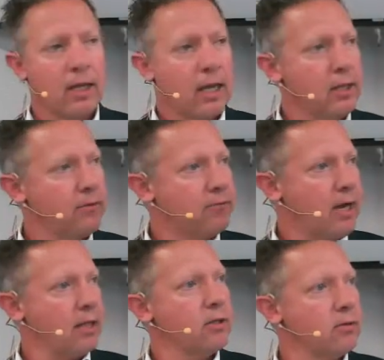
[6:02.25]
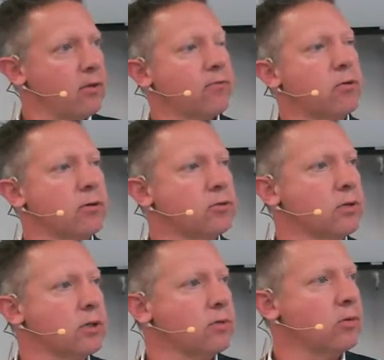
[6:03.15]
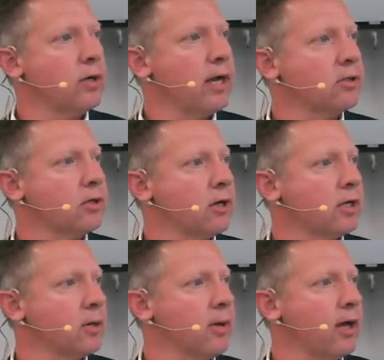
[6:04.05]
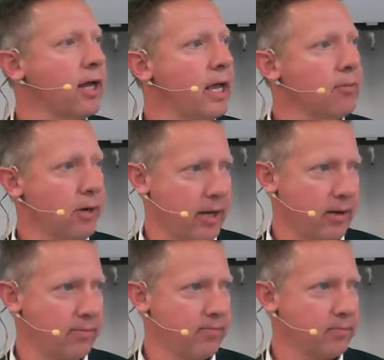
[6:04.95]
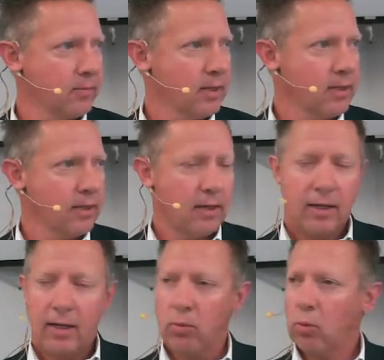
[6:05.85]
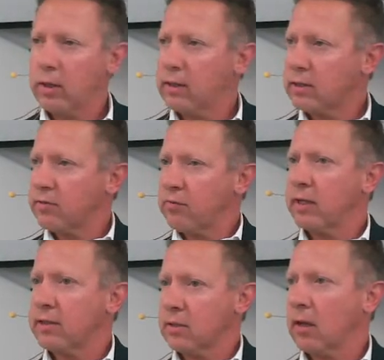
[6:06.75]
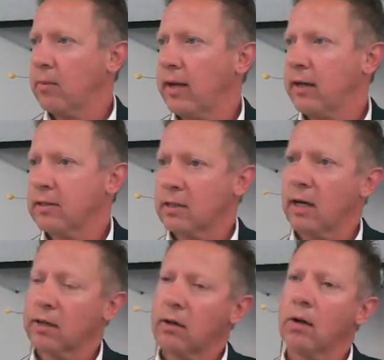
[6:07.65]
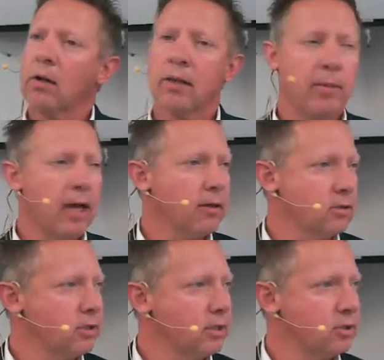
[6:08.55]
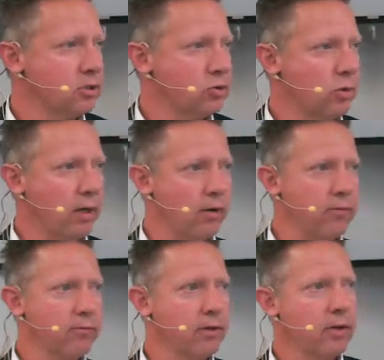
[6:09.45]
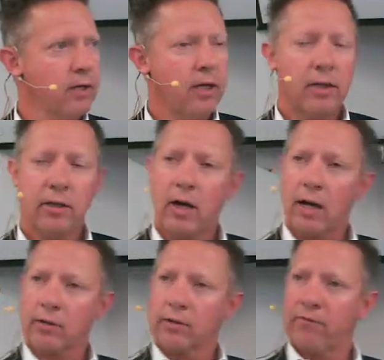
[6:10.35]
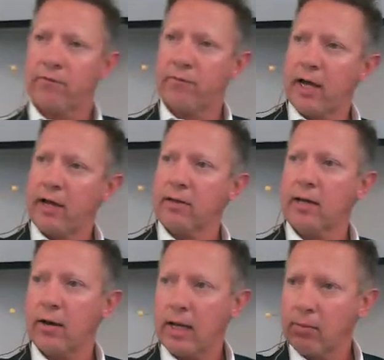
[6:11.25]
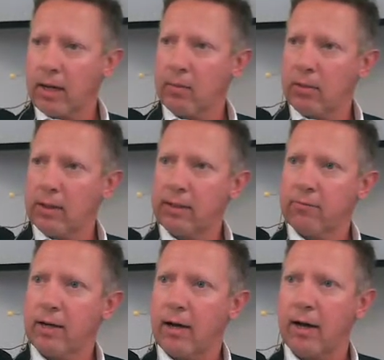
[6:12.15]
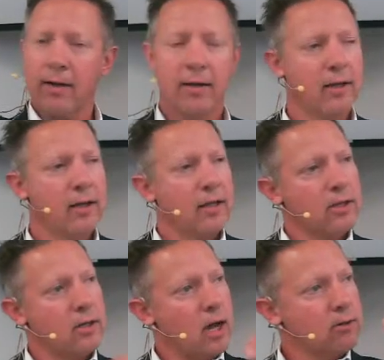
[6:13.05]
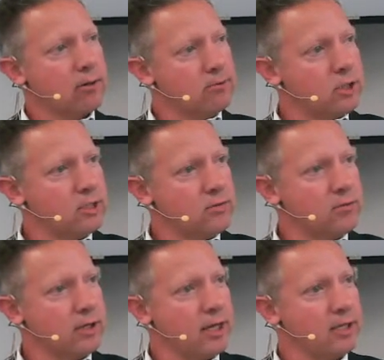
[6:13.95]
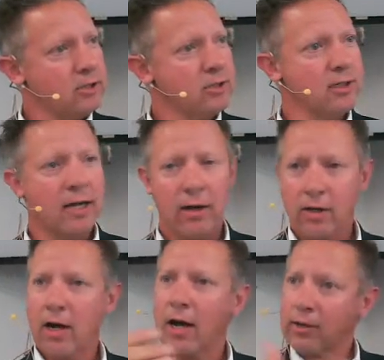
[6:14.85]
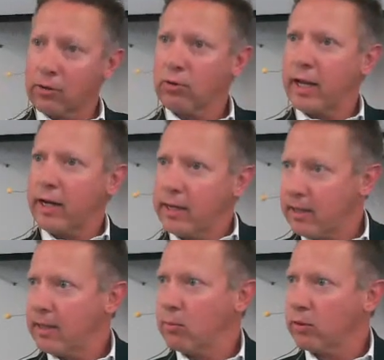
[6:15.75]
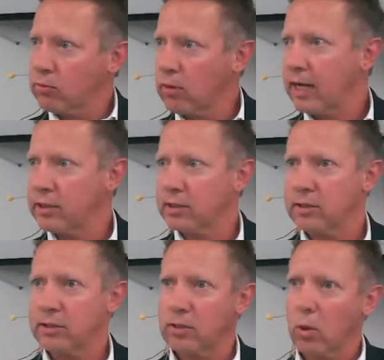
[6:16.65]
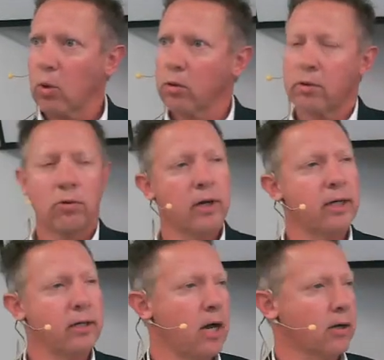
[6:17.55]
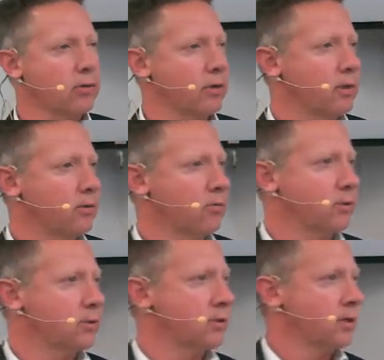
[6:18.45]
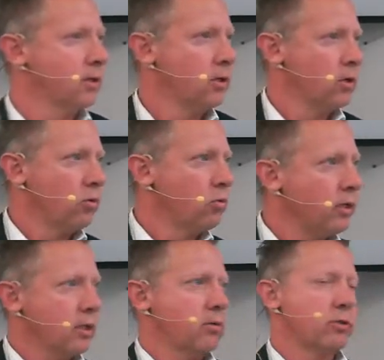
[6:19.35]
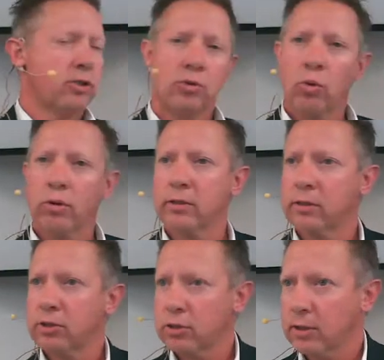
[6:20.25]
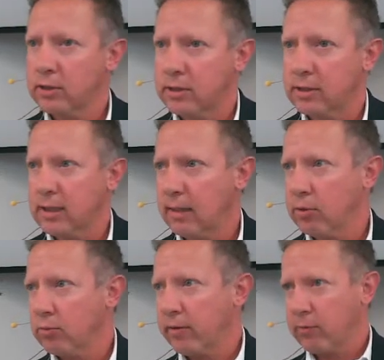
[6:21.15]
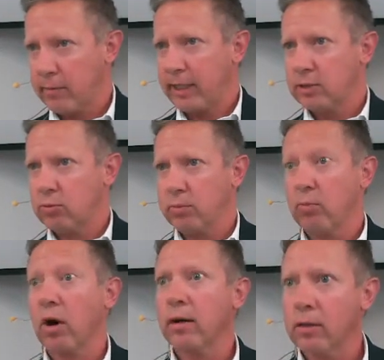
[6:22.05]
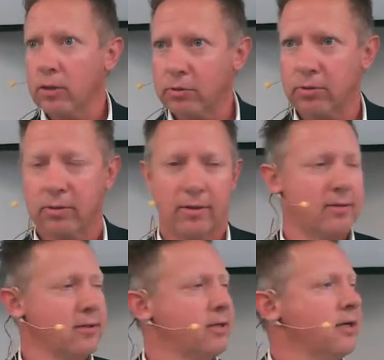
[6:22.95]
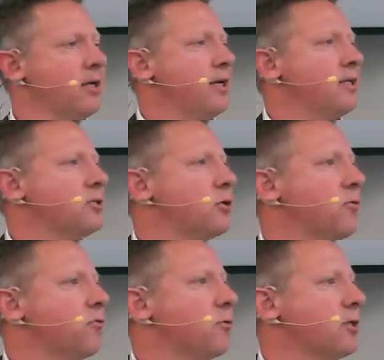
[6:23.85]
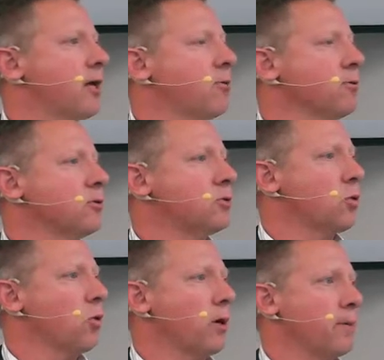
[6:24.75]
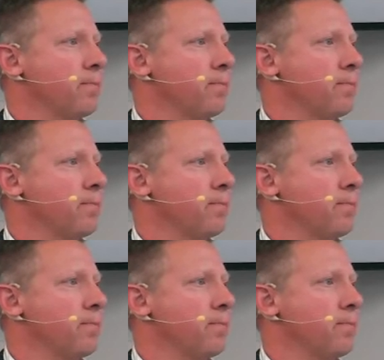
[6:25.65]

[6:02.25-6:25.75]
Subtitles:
And then finally, of course, we're now talking about Abraham. And what this event is all about is God called him out in Genesis 12 and the doctrine of faith, how Abraham believed God, the doctrine of justification, how God credited him with righteousness, the whole great doctrine that was really restored to the church at the time of the Reformation with Martin Luther and so forth, that whole story.